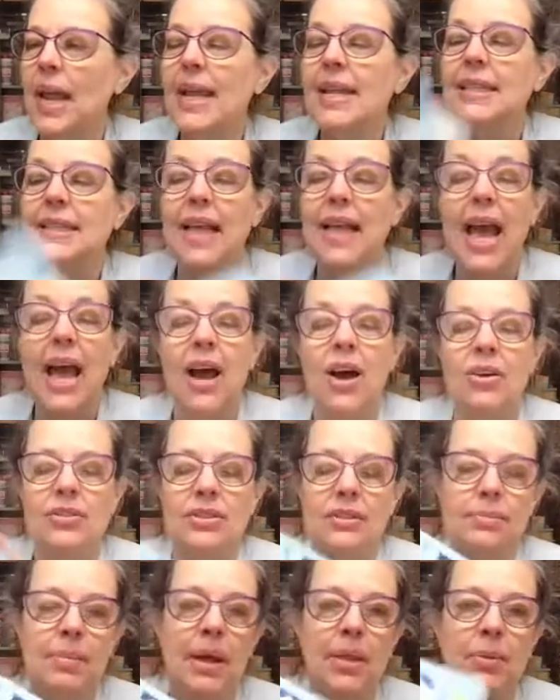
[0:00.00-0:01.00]
And it's a
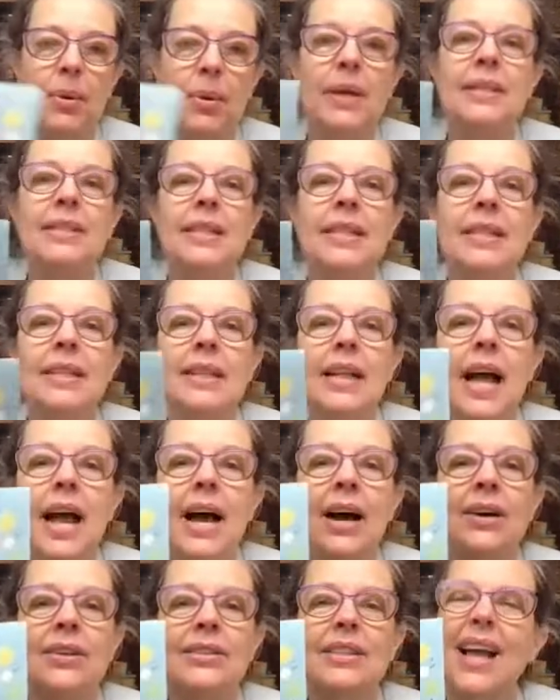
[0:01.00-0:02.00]
house, by the way. See the little
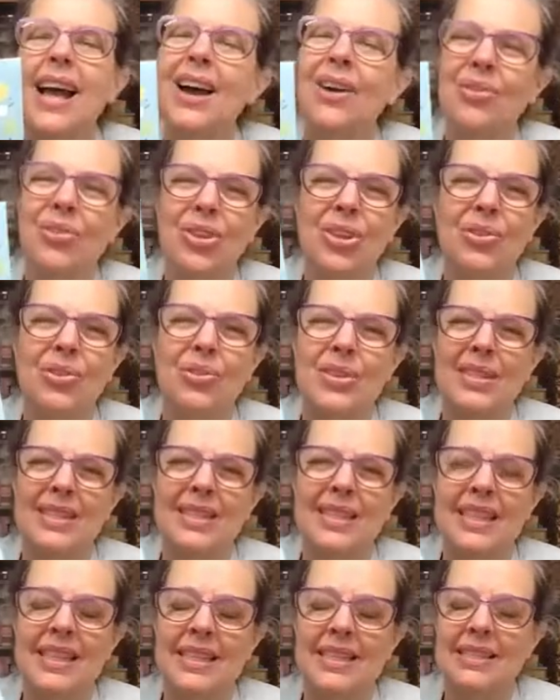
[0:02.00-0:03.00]
house? How cute is
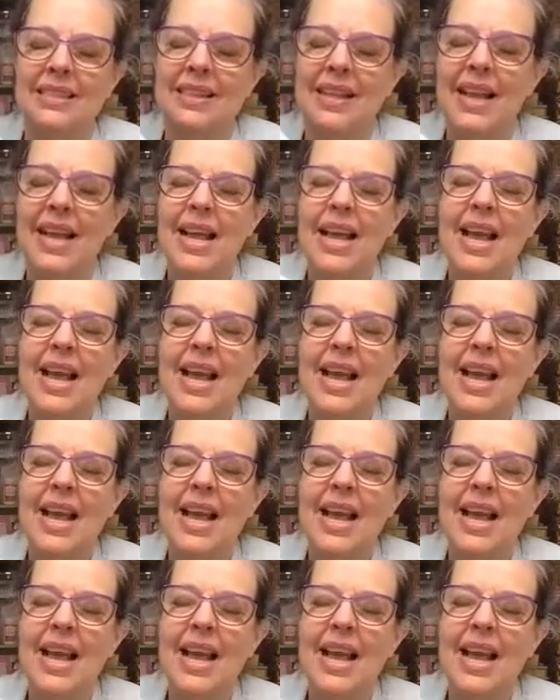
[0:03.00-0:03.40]
this?